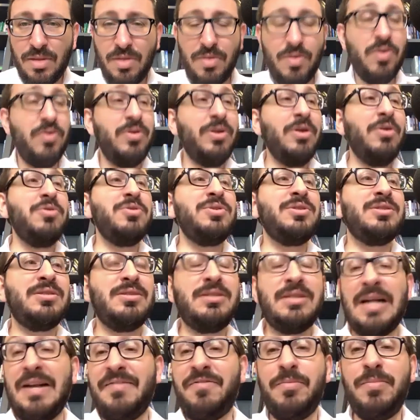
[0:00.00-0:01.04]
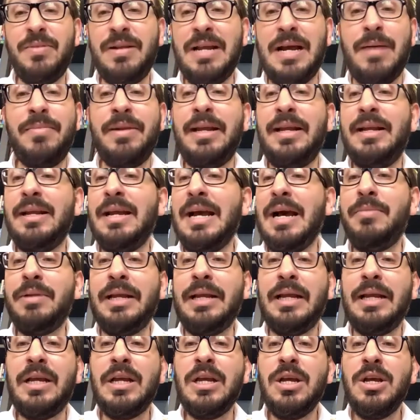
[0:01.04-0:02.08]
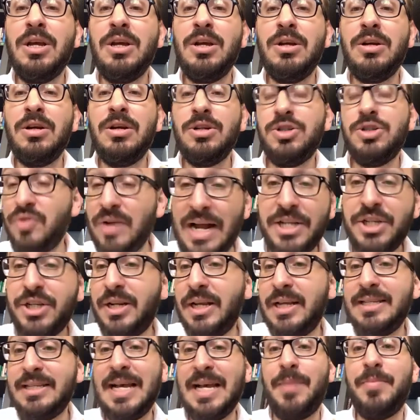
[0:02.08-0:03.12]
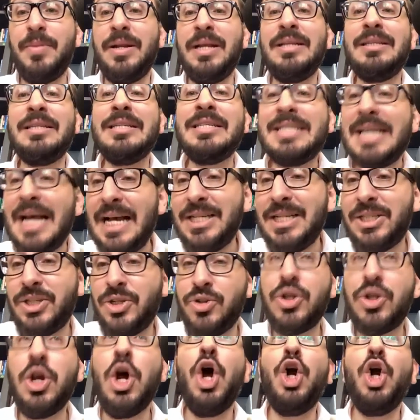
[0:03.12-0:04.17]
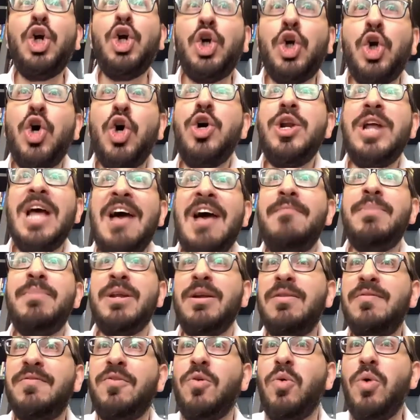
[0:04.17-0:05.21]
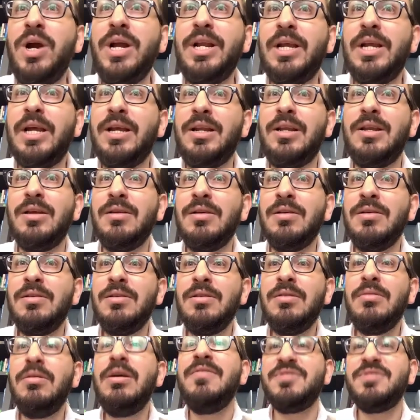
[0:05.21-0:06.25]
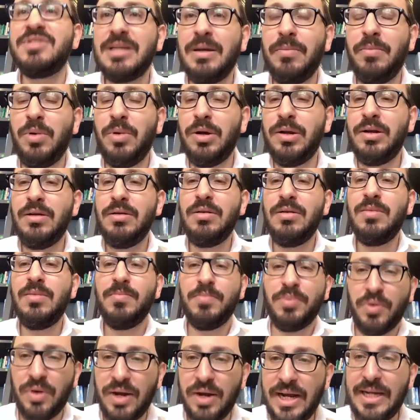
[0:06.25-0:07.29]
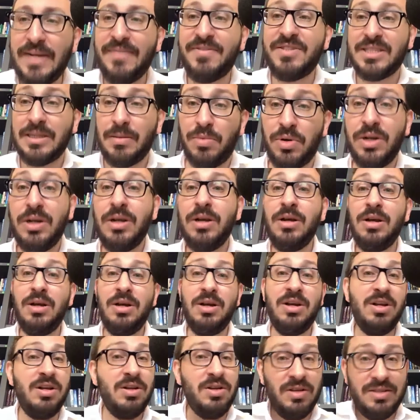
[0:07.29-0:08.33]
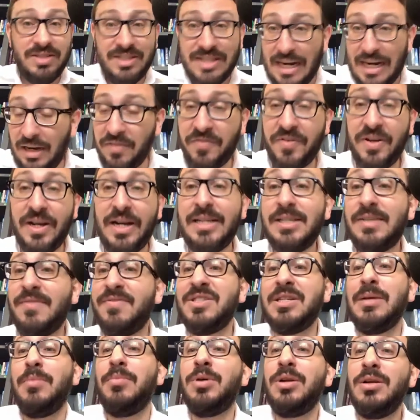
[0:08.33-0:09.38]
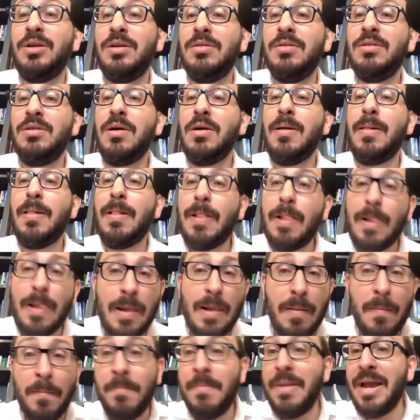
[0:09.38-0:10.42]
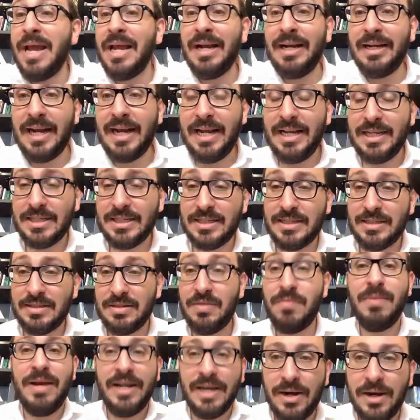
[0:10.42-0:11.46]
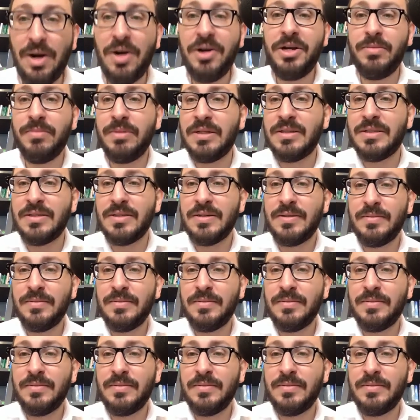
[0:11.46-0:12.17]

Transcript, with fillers: Who knows, God forbid, how many, how many tragedies, how many disasters could have been avoided if someone prayed, if someone sacrificed, if someone made a case, made an argument.